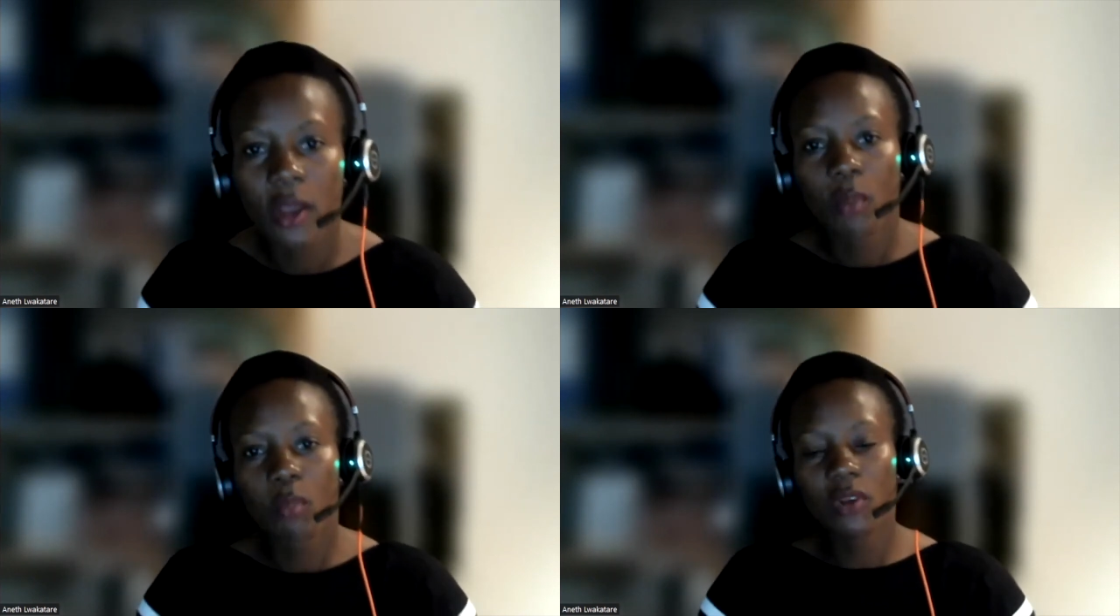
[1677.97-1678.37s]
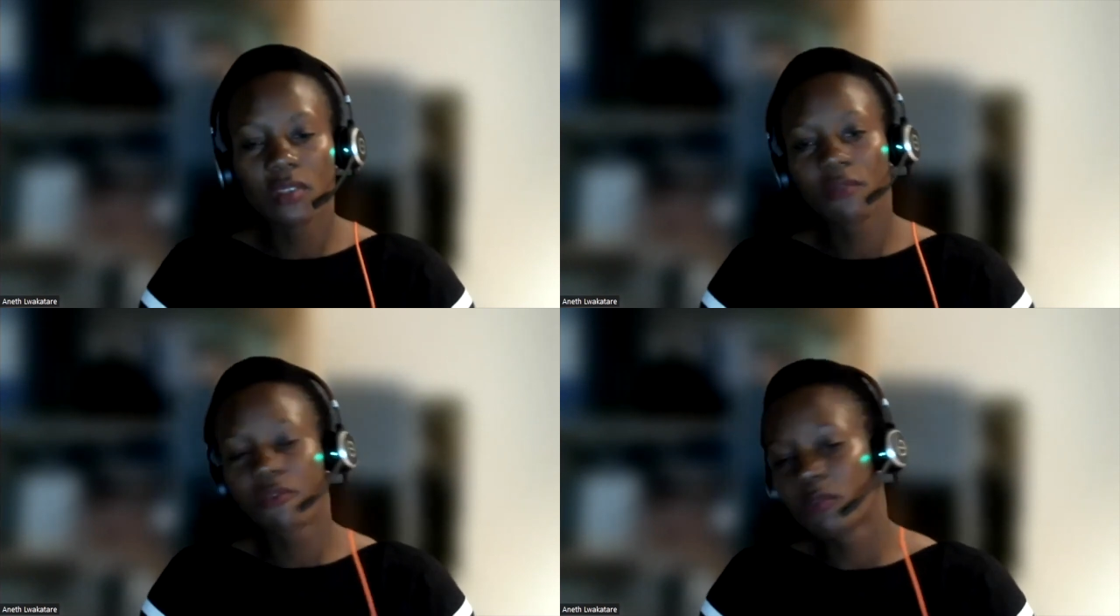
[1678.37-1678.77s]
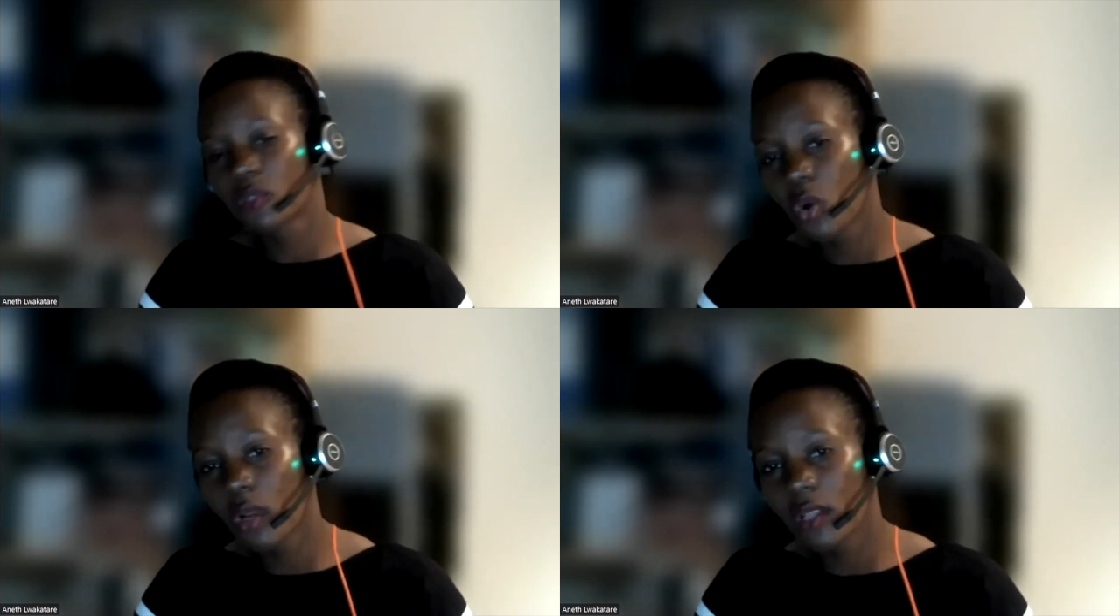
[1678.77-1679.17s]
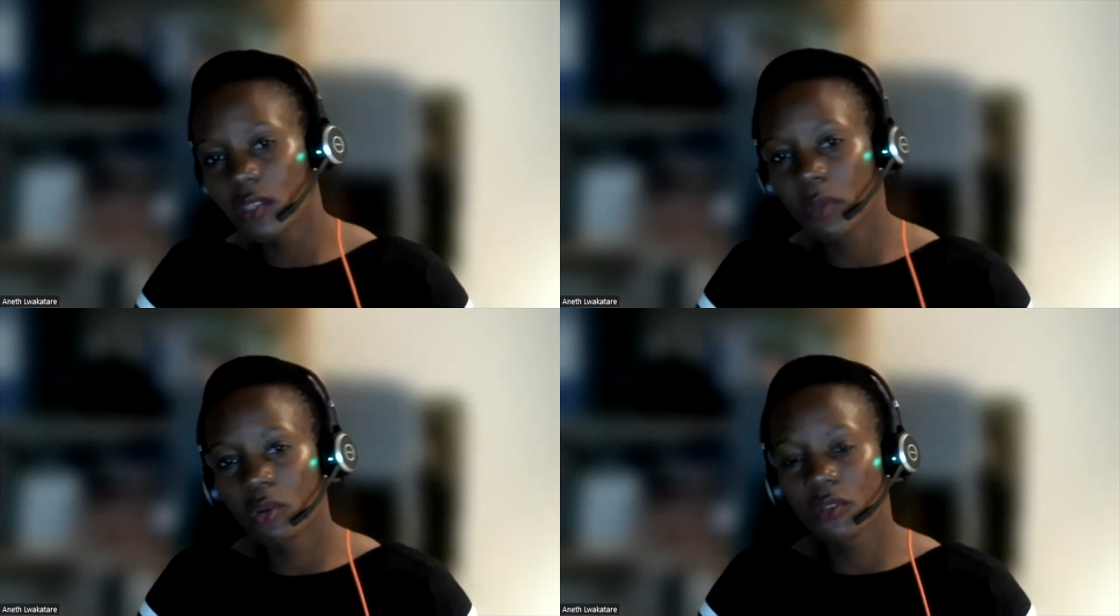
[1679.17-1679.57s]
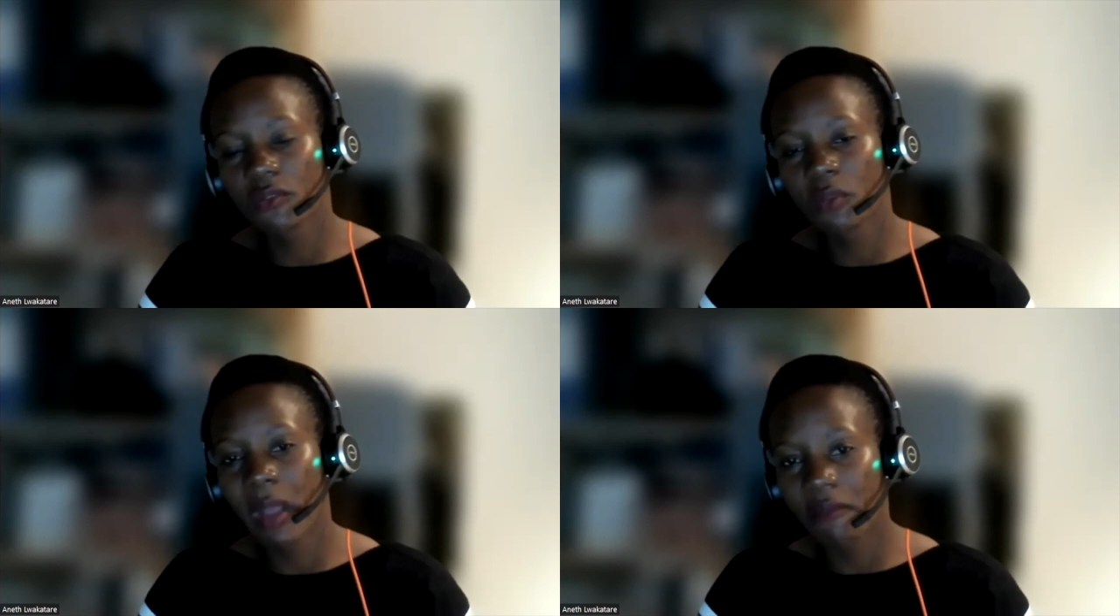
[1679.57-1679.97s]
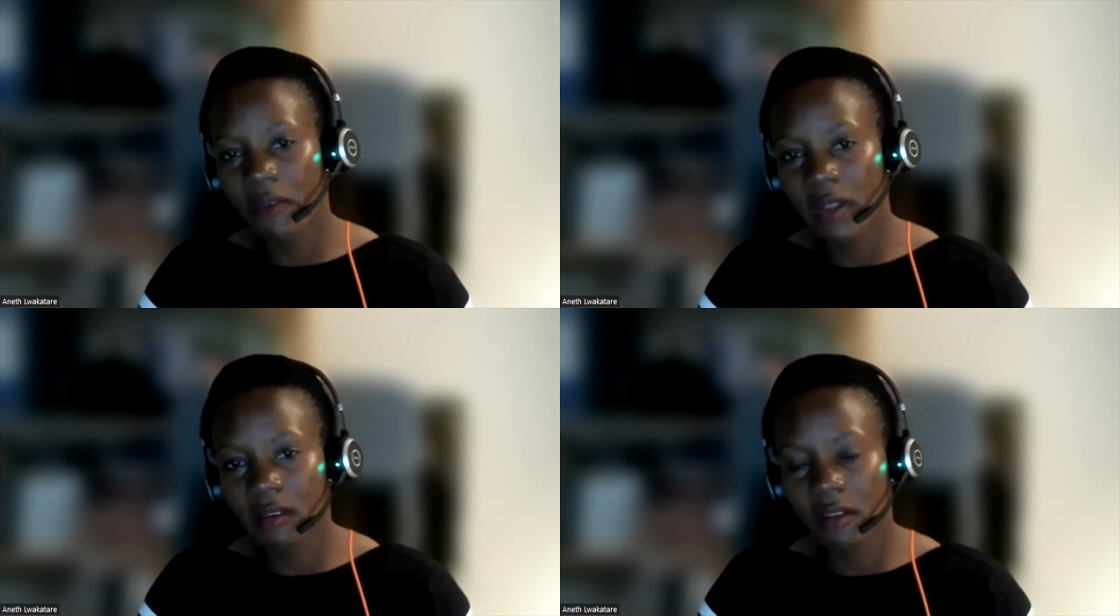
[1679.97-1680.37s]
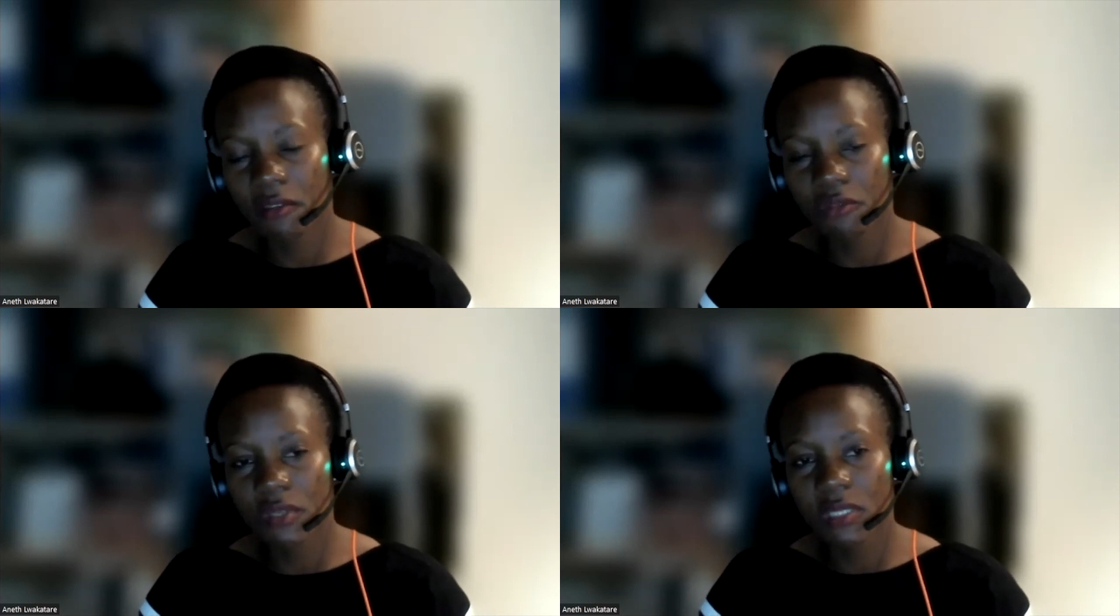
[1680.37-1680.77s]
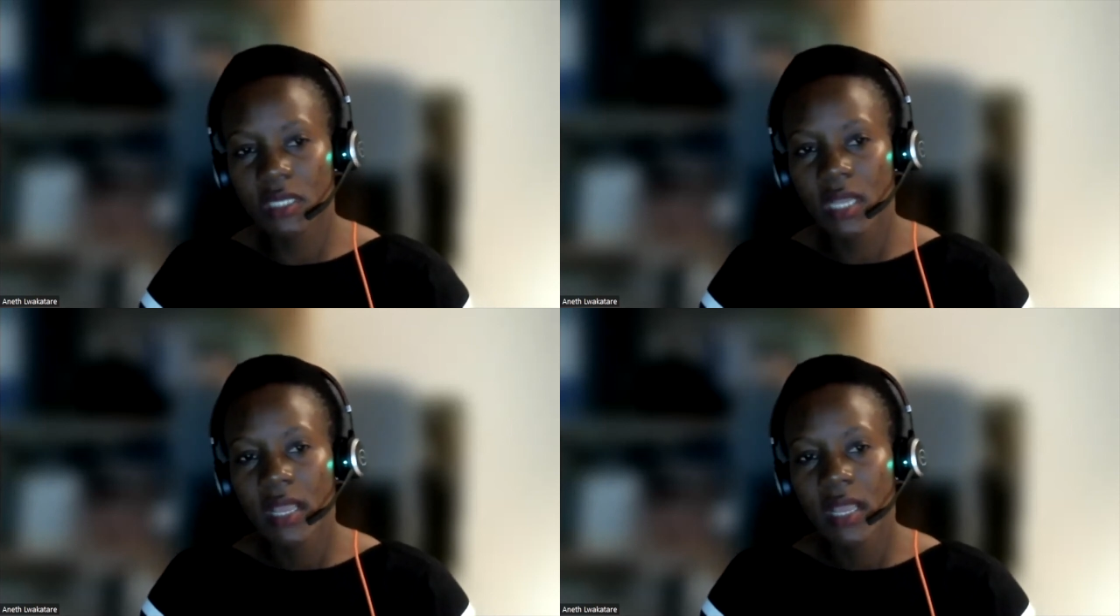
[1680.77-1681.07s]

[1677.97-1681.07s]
mostly from scholars, but also from African countries.